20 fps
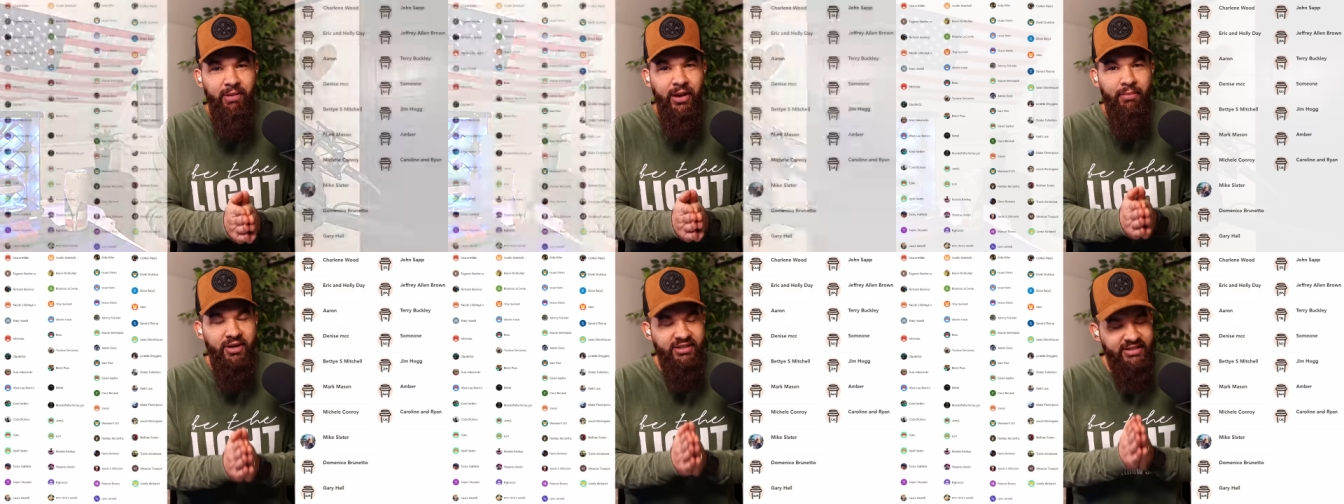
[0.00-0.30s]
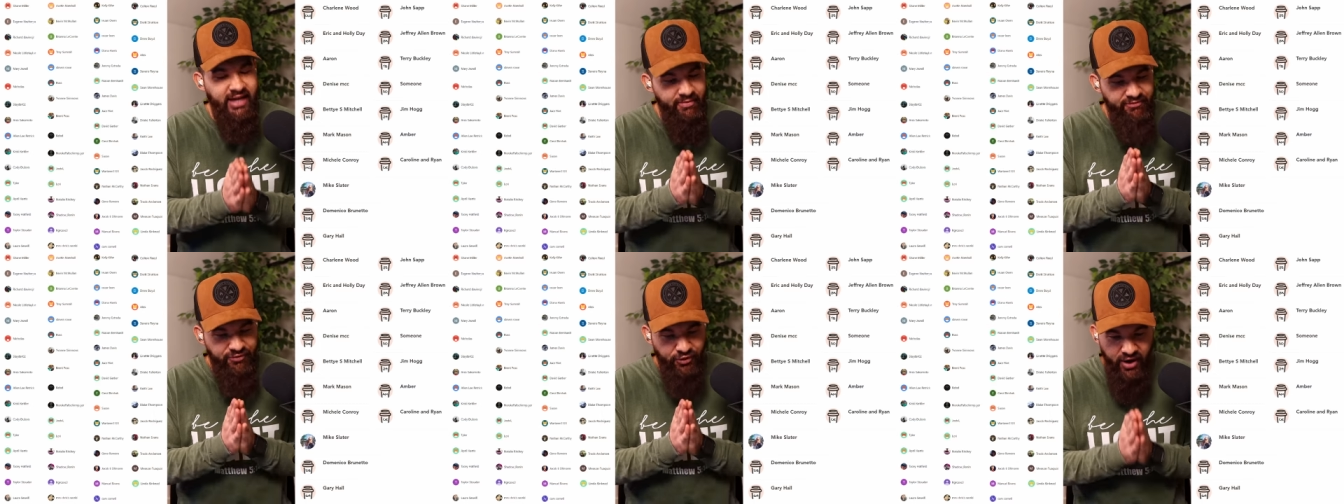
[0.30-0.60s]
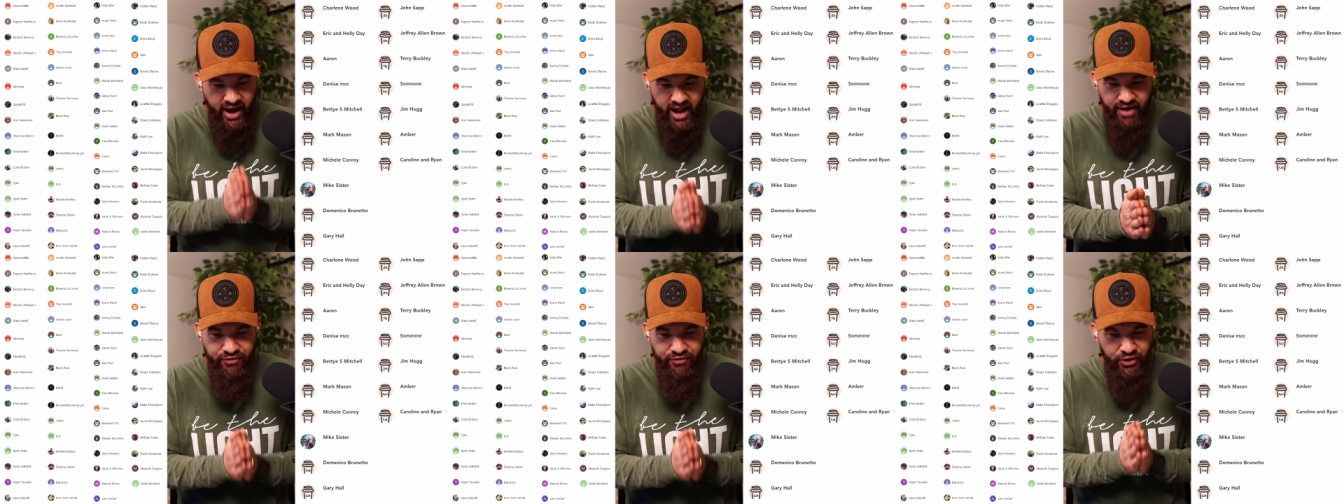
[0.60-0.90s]
members. I'm
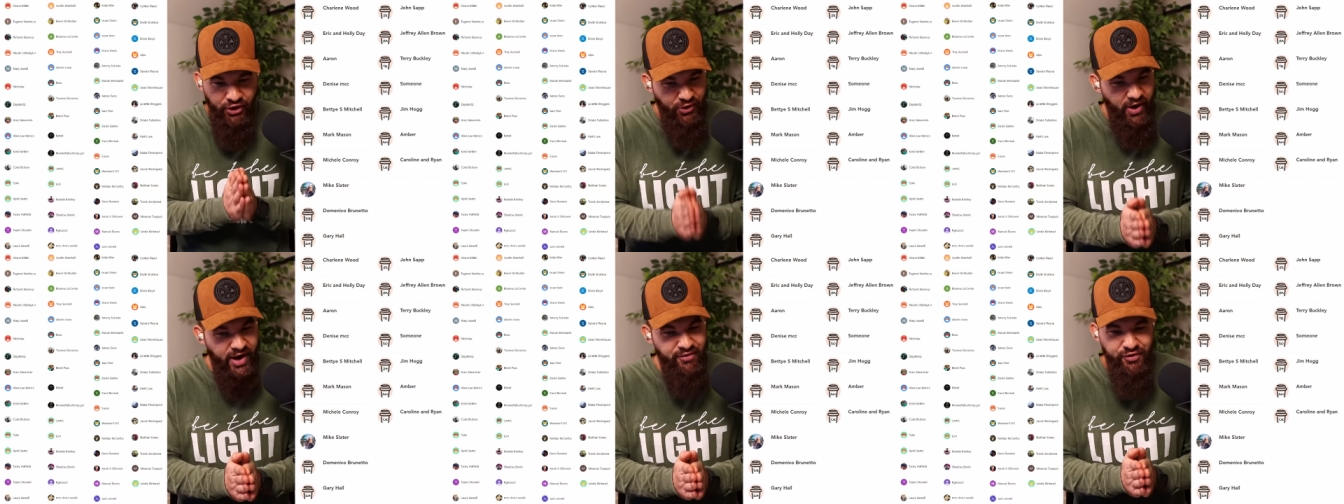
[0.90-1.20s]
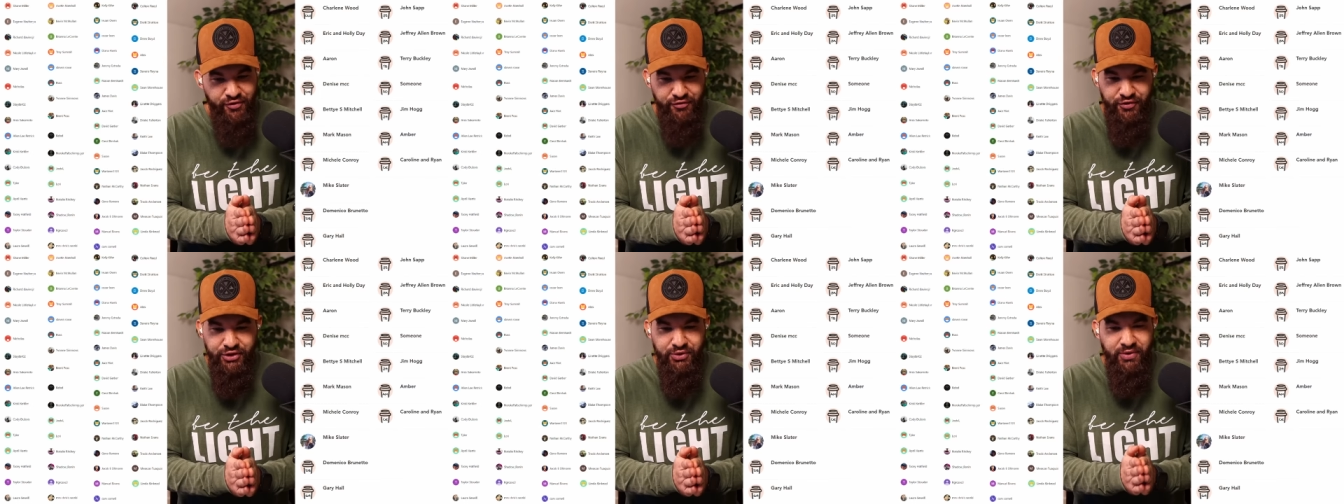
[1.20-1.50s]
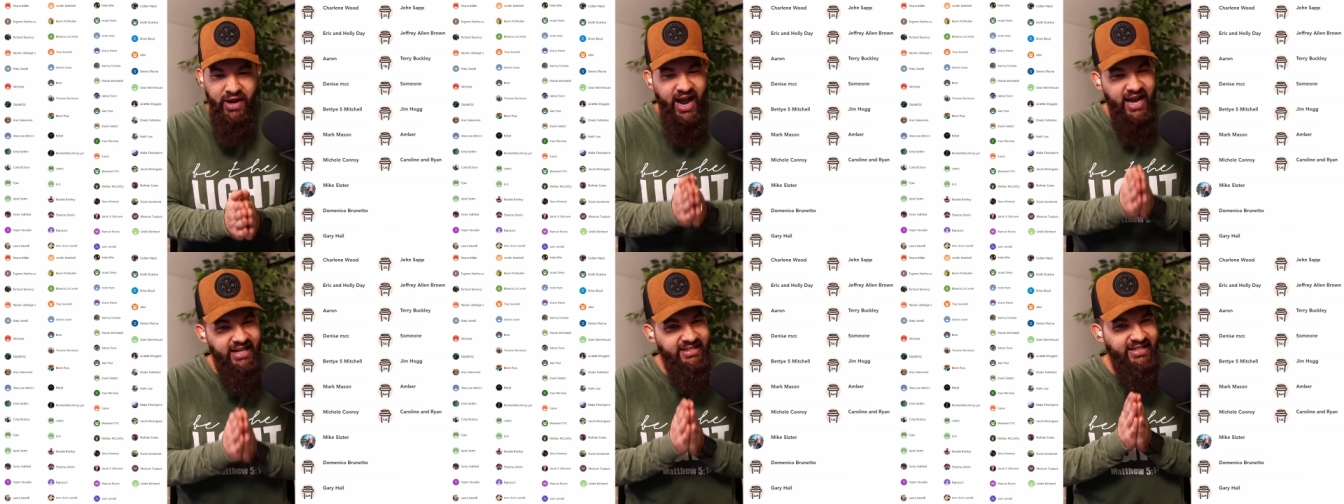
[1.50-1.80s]
forever grateful for
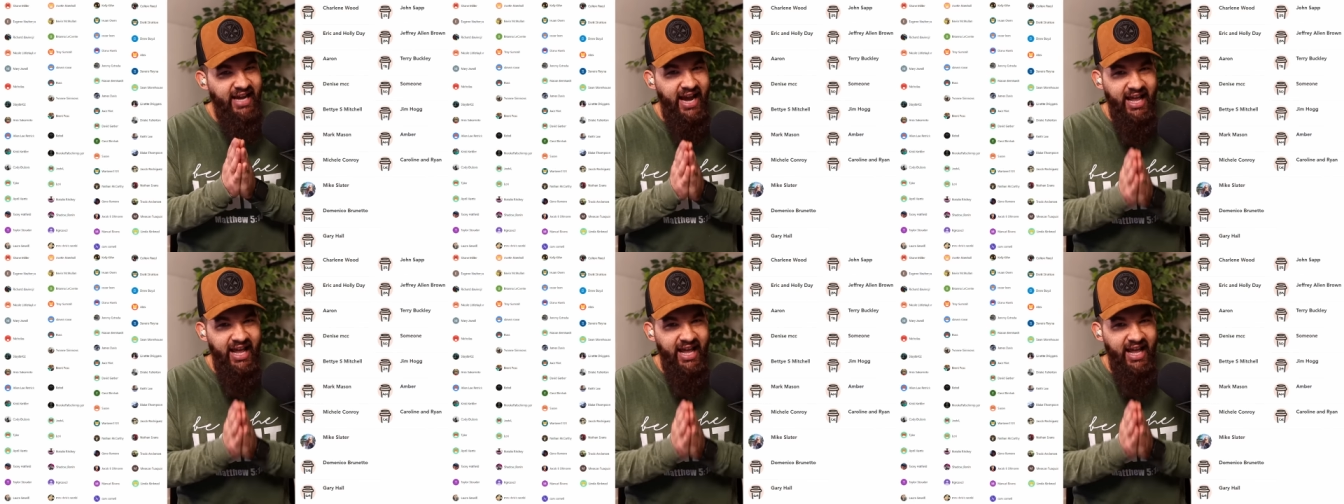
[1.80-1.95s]
you guys.